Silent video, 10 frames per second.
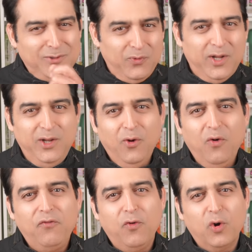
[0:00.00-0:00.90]
This
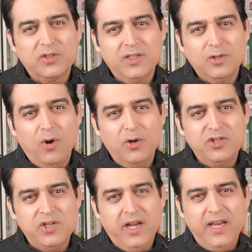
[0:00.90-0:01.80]
video focuses on
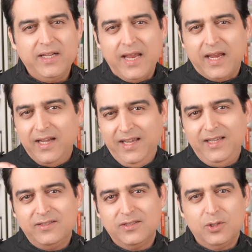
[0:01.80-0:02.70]
sharing
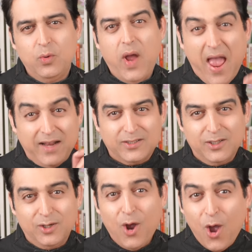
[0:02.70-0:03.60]
techniques to
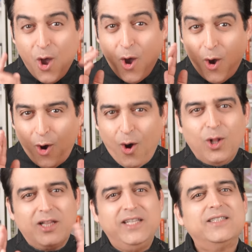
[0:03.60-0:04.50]
answer
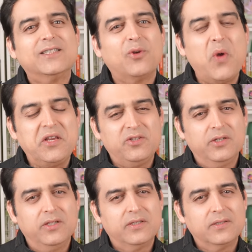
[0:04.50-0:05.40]
all these
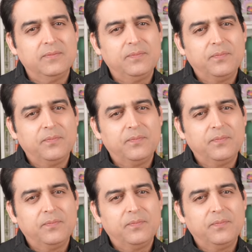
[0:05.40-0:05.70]
questions.